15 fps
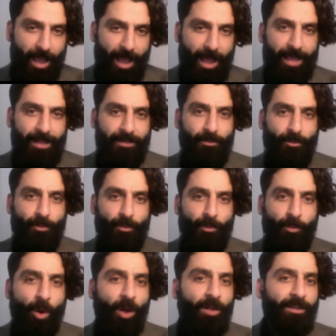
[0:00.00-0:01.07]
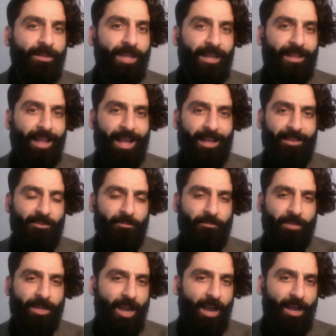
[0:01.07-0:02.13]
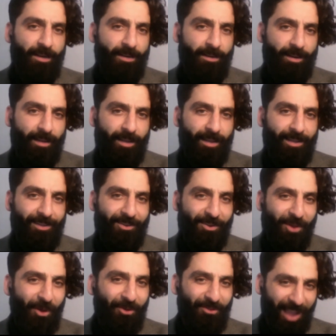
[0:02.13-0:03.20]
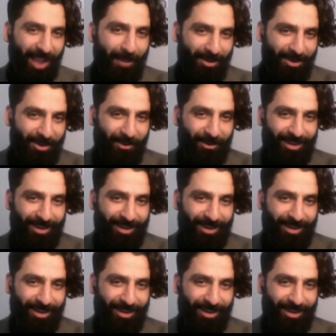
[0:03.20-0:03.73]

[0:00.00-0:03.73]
and one that has begun a long time ago.